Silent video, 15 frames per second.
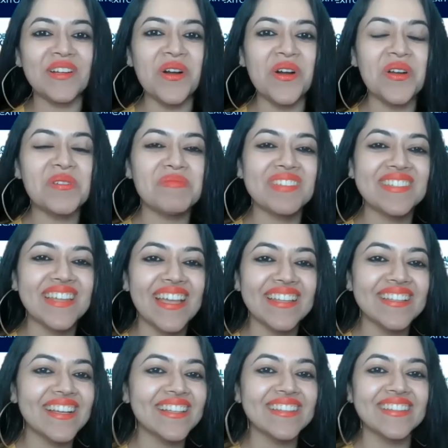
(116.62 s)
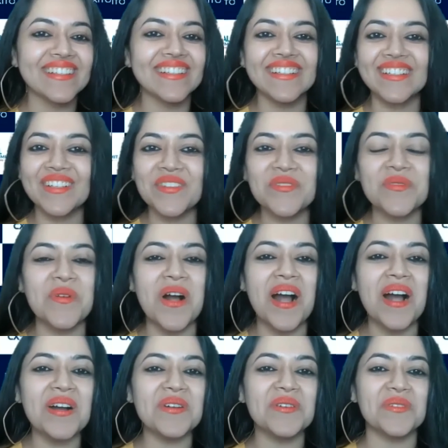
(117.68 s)
God, Mr. Kaizad,
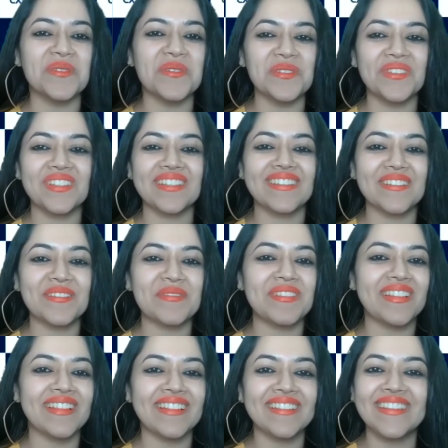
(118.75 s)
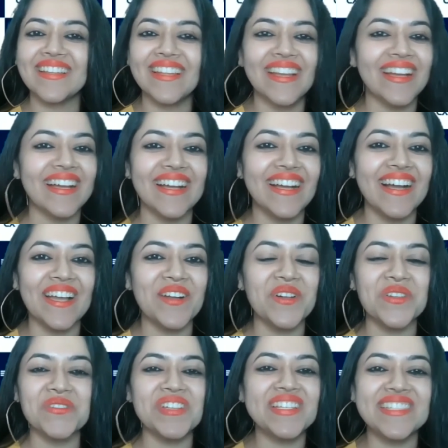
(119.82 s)
wow. I
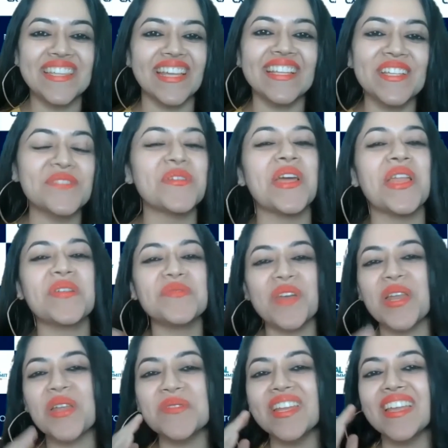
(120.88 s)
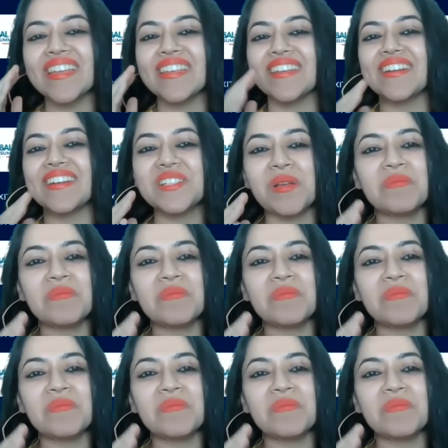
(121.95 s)
always say this whenever I hear